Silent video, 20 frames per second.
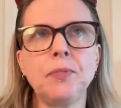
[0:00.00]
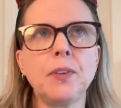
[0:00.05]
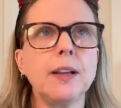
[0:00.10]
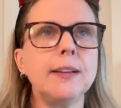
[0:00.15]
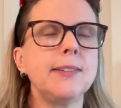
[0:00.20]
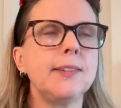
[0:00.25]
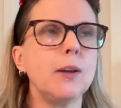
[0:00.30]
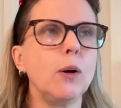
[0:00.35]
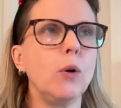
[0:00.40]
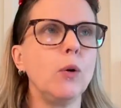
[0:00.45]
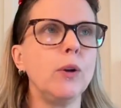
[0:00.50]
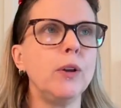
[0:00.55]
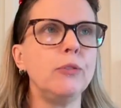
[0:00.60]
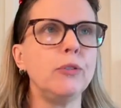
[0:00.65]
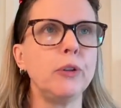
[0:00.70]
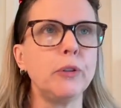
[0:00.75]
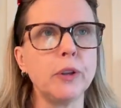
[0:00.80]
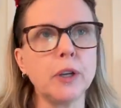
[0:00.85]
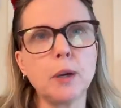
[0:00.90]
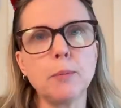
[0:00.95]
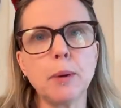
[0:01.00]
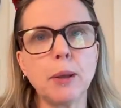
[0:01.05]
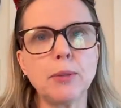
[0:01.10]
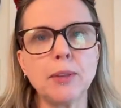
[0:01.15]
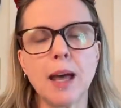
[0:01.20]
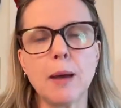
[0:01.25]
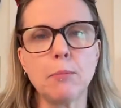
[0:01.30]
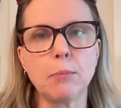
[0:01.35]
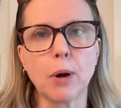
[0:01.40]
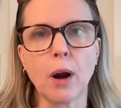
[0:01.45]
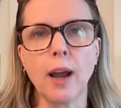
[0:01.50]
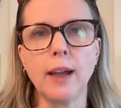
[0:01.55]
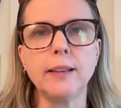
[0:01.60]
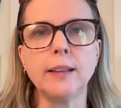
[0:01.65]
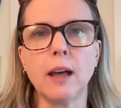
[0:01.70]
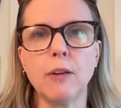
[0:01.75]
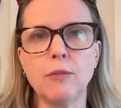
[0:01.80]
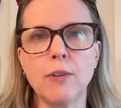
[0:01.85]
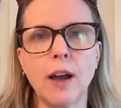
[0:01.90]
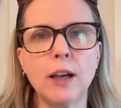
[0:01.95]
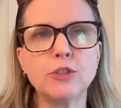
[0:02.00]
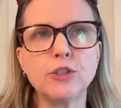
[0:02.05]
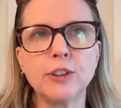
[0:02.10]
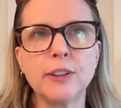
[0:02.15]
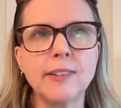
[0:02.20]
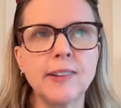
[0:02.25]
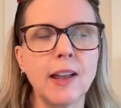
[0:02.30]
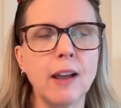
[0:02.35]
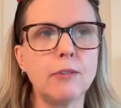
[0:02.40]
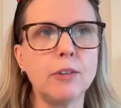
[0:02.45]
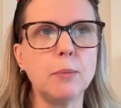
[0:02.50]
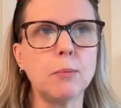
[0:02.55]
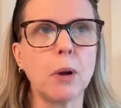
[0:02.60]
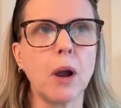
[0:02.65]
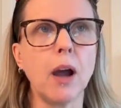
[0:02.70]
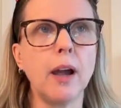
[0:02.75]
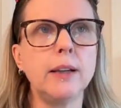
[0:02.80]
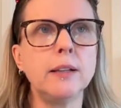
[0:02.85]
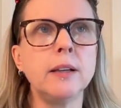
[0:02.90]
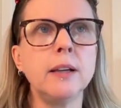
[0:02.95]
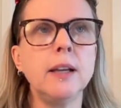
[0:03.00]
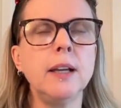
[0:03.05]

So if you think about that bride, that fashion savvy bride,